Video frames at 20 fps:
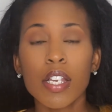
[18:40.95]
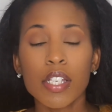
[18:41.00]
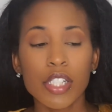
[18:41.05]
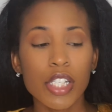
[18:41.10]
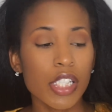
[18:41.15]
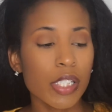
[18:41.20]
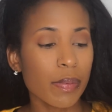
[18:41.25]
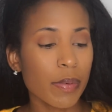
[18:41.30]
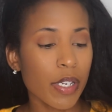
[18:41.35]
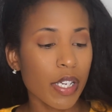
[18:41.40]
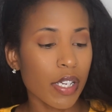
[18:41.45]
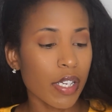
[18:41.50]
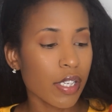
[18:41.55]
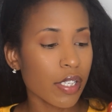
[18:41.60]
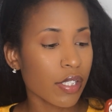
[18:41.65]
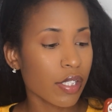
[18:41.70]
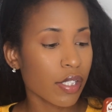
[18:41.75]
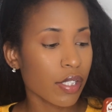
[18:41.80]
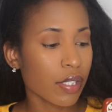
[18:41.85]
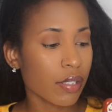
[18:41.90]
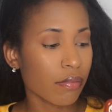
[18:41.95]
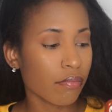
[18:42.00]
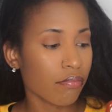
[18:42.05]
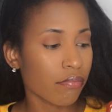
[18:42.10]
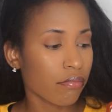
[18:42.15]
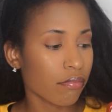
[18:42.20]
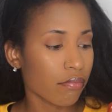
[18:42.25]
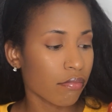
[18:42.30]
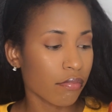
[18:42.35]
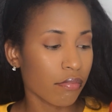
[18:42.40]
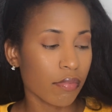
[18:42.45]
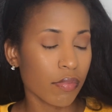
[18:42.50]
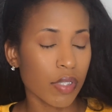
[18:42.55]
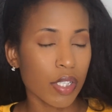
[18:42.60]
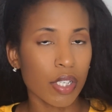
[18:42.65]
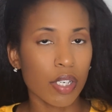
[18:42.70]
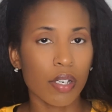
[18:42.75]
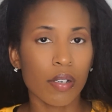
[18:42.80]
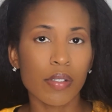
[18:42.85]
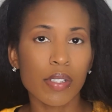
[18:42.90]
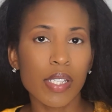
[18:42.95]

Just because, you know,